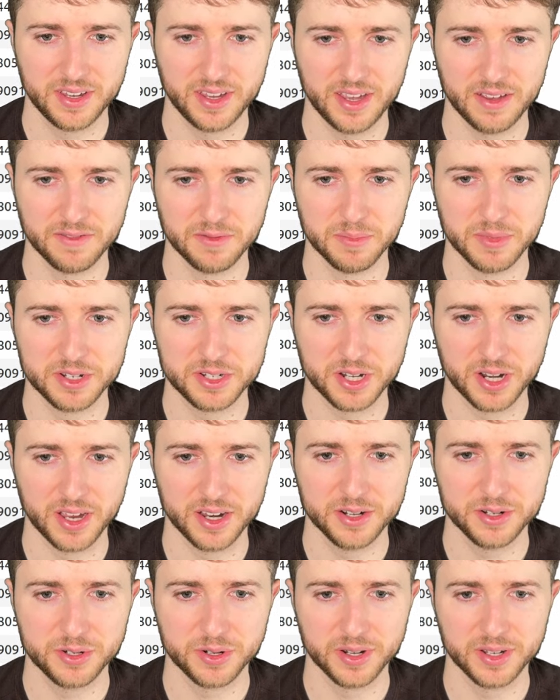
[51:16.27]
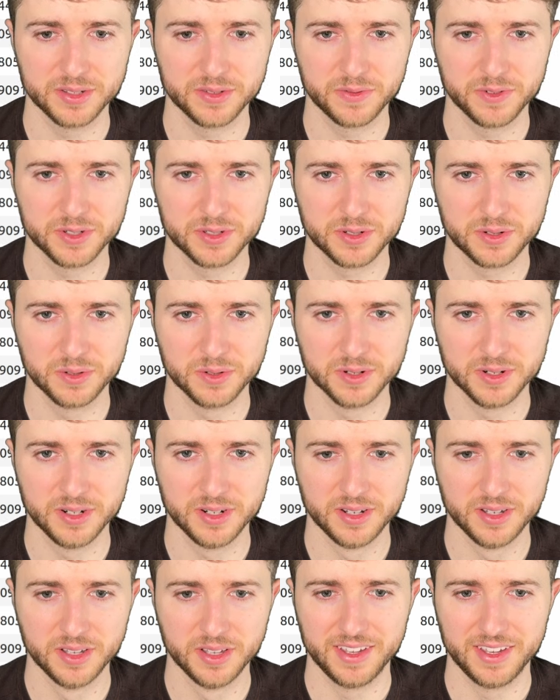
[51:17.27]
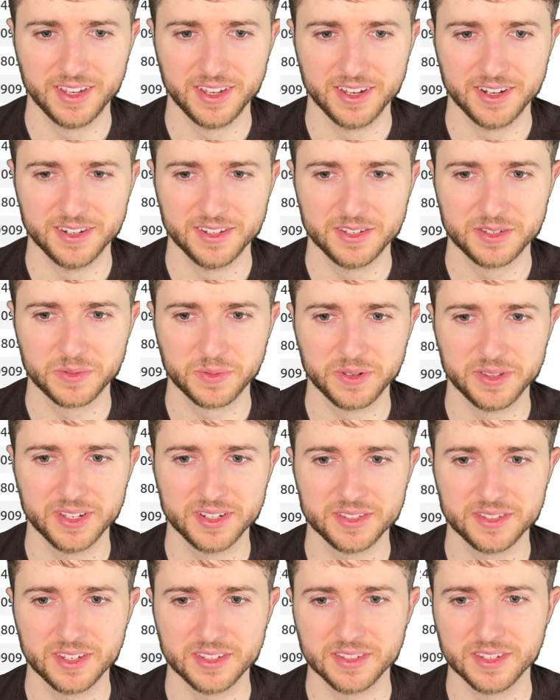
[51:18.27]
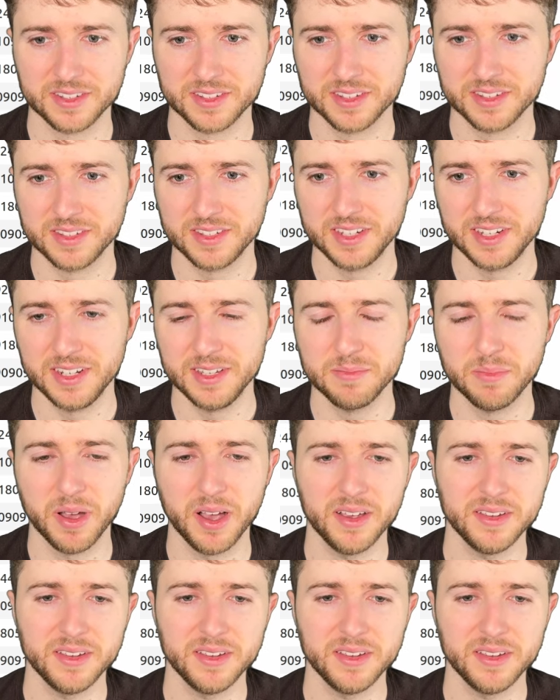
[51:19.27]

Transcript: have a much higher transfer score, and this one that says it's a CD8